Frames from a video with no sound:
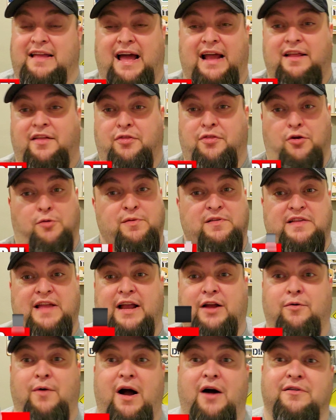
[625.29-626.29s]
thermostat
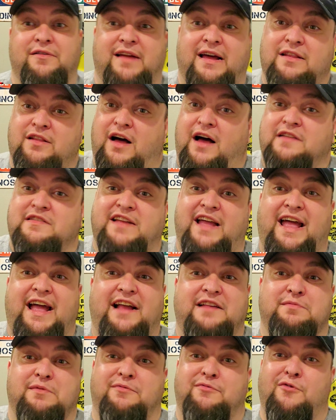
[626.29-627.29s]
go out and I lost
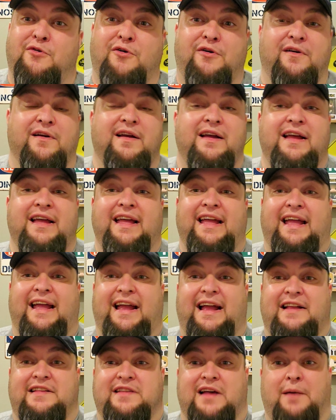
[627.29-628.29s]
eggs before.
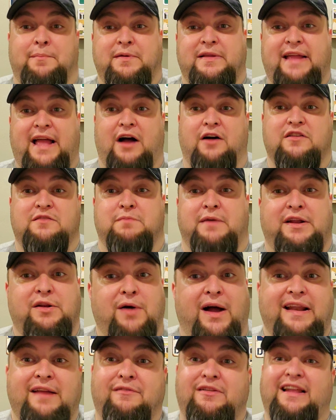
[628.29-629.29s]
It's up and downs, but you know,
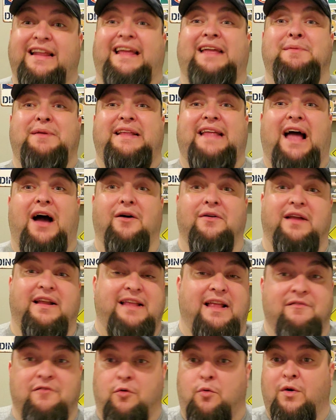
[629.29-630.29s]
I never let it get me down. I
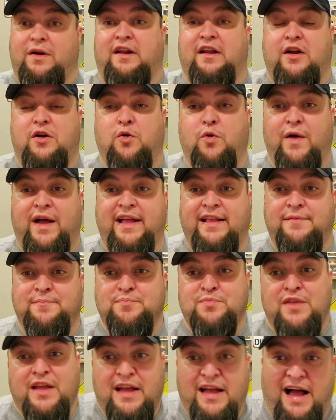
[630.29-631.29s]
never wanted to quit.
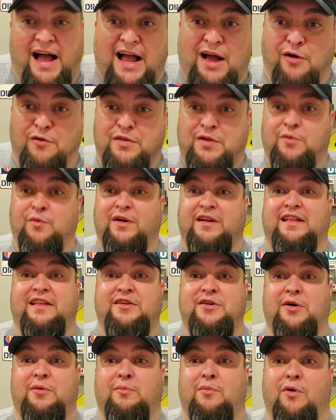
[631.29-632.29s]
I only wanted to
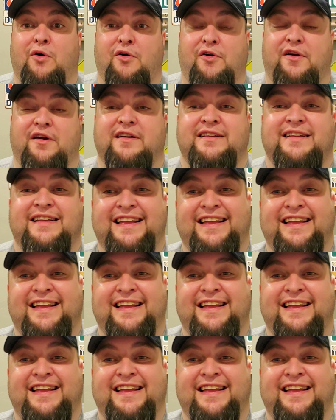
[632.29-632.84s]
do it more.